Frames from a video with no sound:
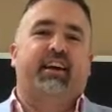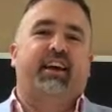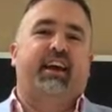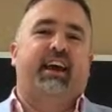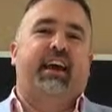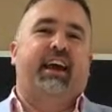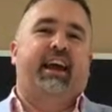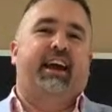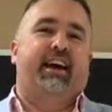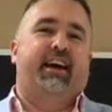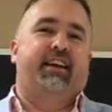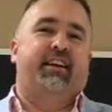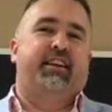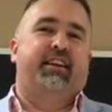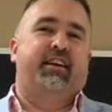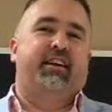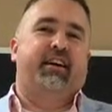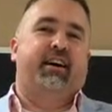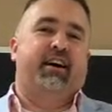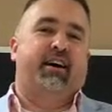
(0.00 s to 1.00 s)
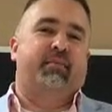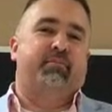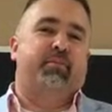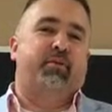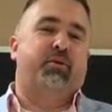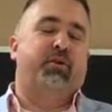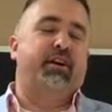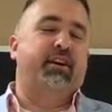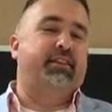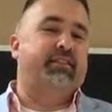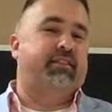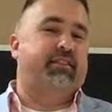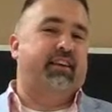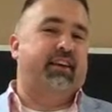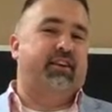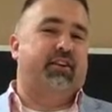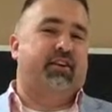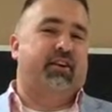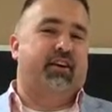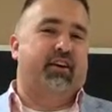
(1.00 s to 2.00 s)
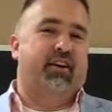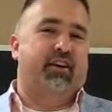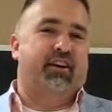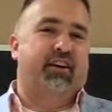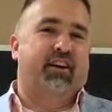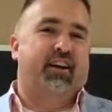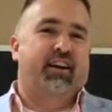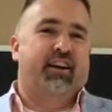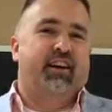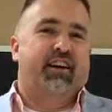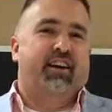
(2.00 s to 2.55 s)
And boys that are...